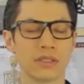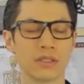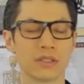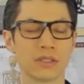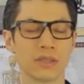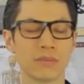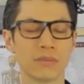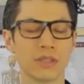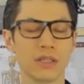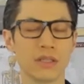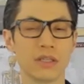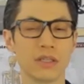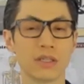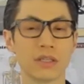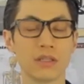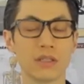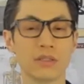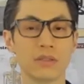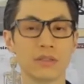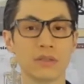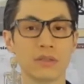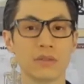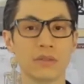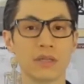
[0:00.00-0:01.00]
is something you
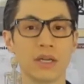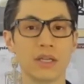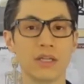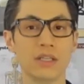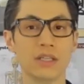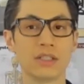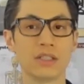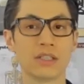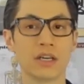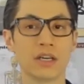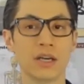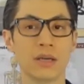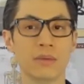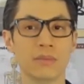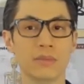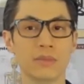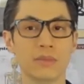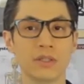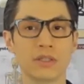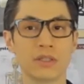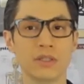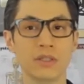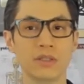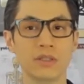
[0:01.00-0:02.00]
can do anytime.
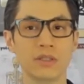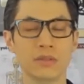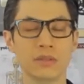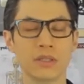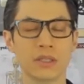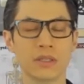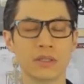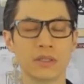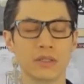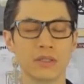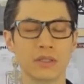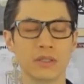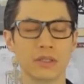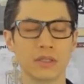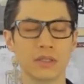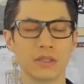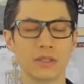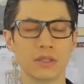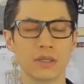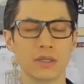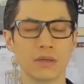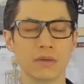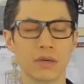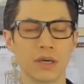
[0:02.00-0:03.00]
You can do it
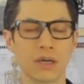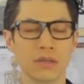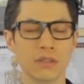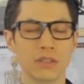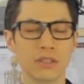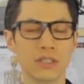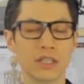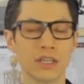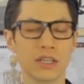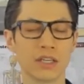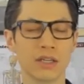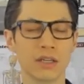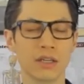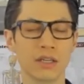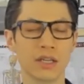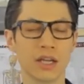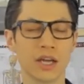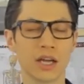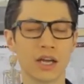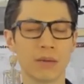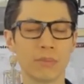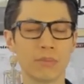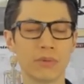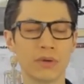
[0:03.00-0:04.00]
while you're taking a
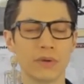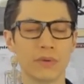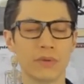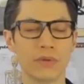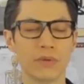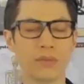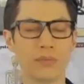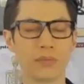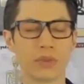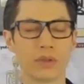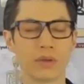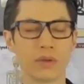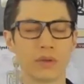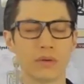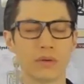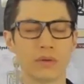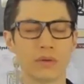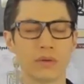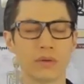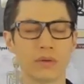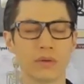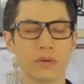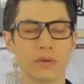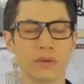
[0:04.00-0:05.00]
nap
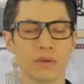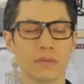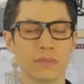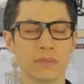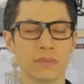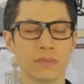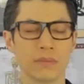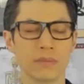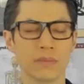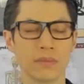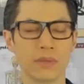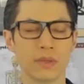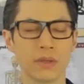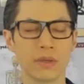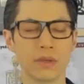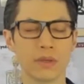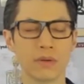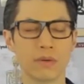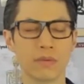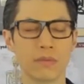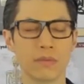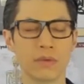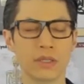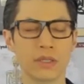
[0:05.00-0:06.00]
or
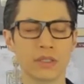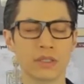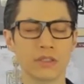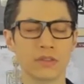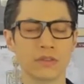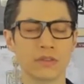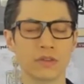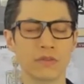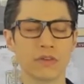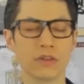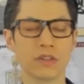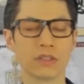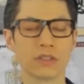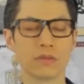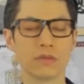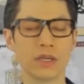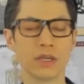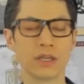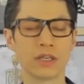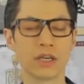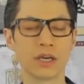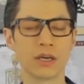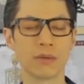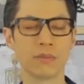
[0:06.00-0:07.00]
when you first
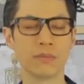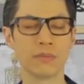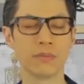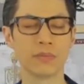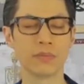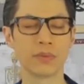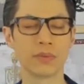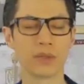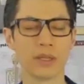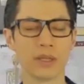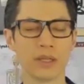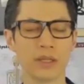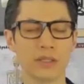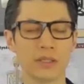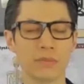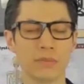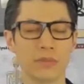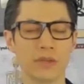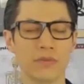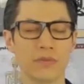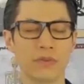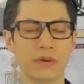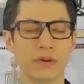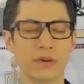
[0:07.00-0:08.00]
wake up.
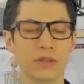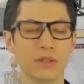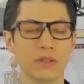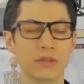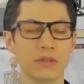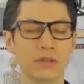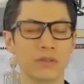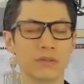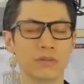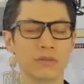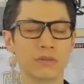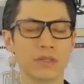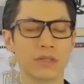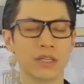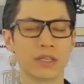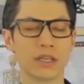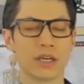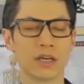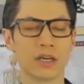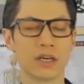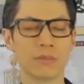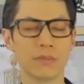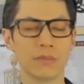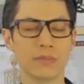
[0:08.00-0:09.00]
Before you wake
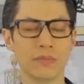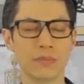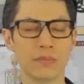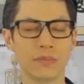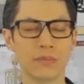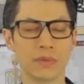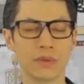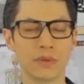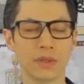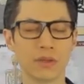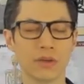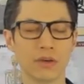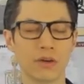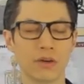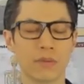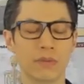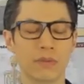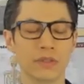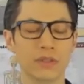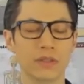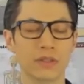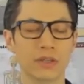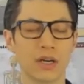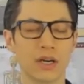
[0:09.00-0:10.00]
up,
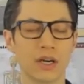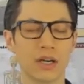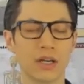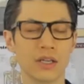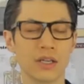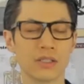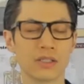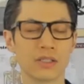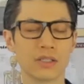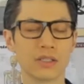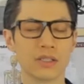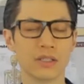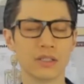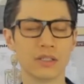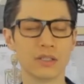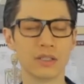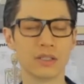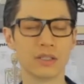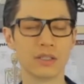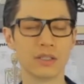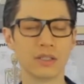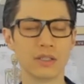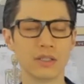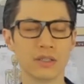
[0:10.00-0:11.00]
open your eyes.
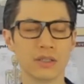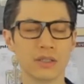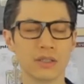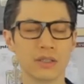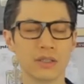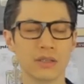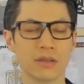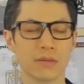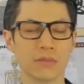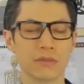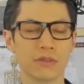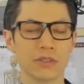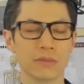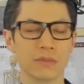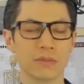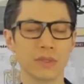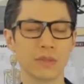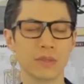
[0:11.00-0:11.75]
You know, most